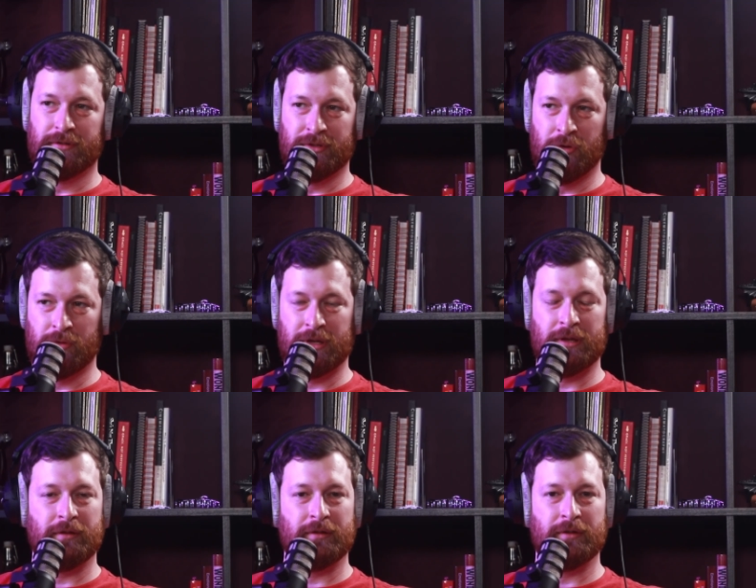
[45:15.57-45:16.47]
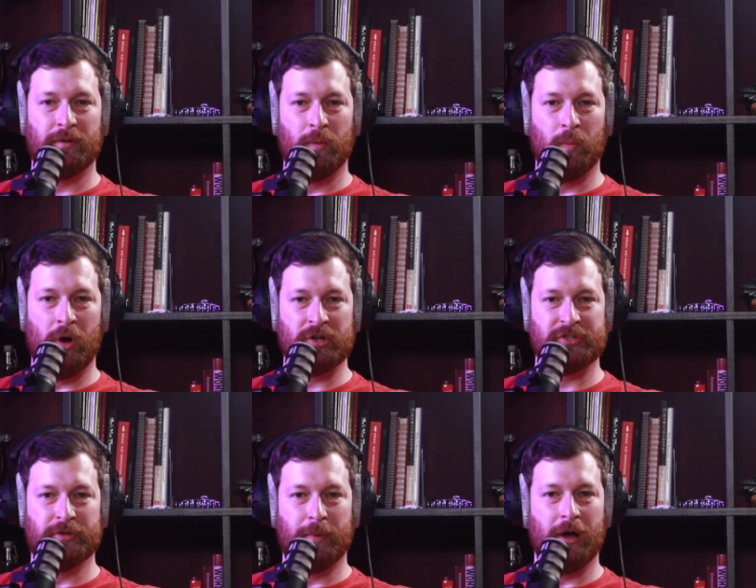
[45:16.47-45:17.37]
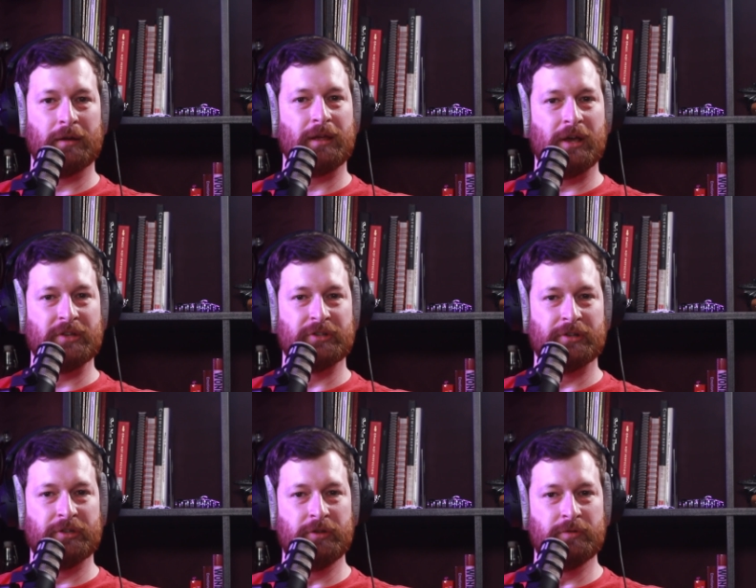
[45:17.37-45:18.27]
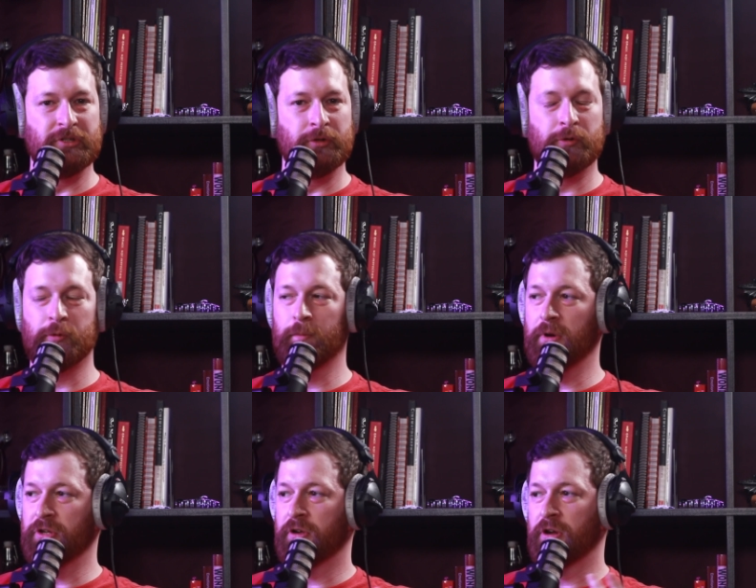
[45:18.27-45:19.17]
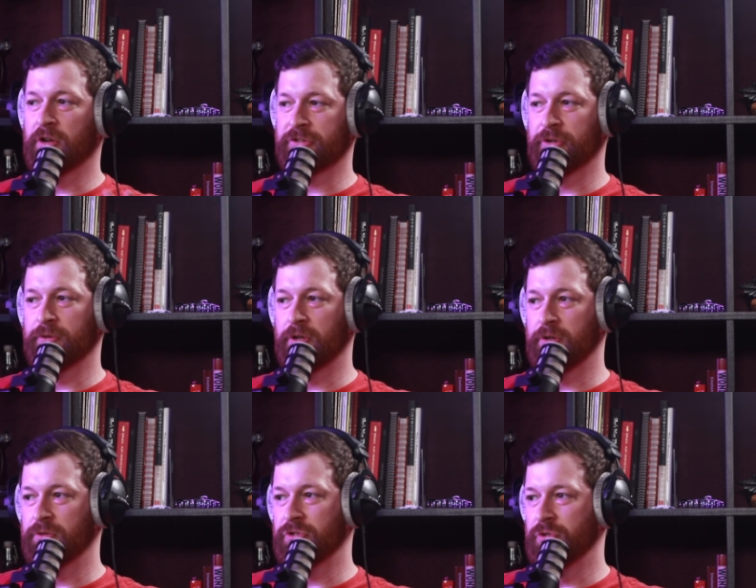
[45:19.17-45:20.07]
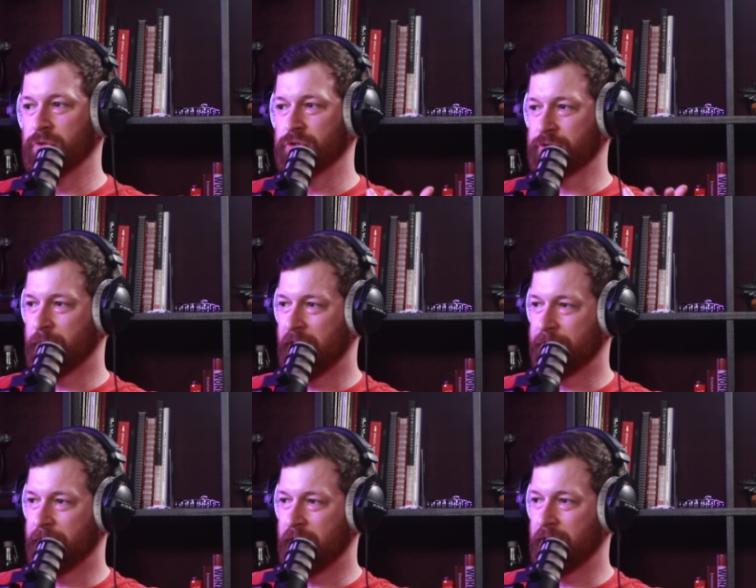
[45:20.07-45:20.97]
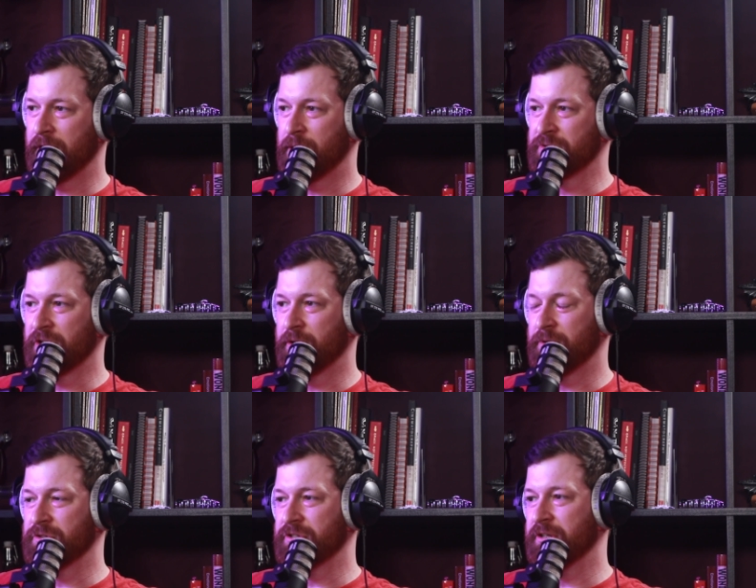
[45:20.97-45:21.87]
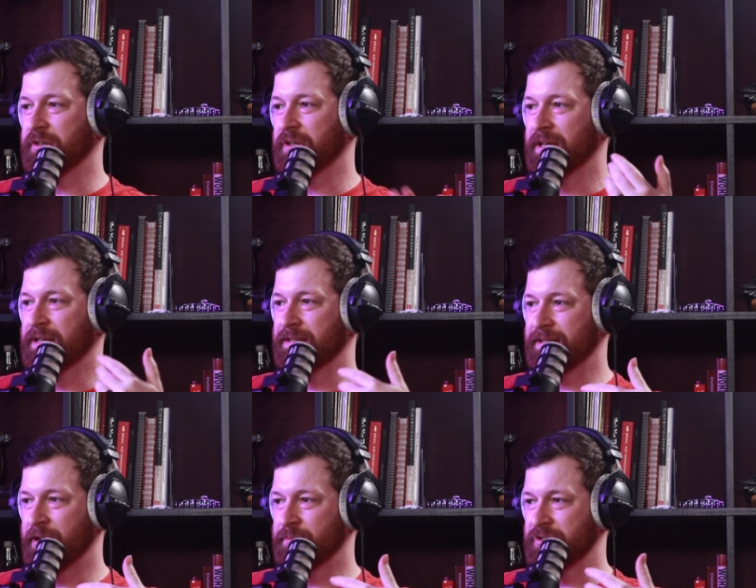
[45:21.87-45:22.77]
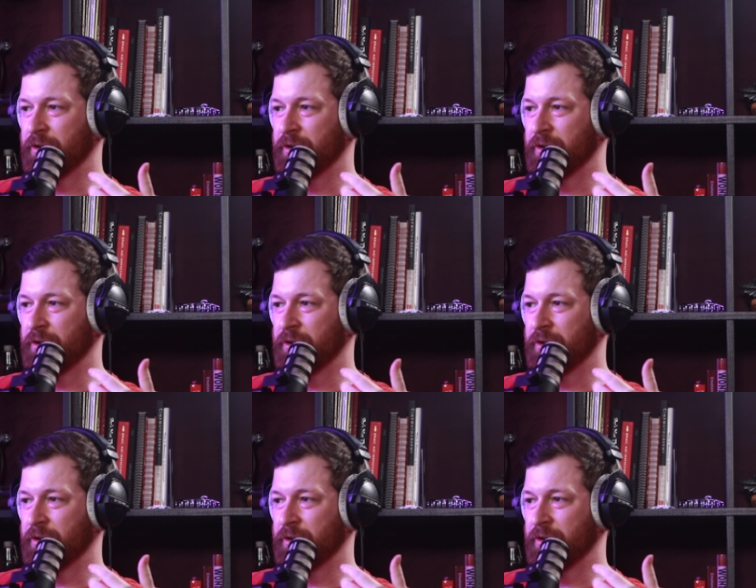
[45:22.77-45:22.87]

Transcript: you can watch the podcast on YouTube, but you can also go to Spotify, Amazon Music, Samsung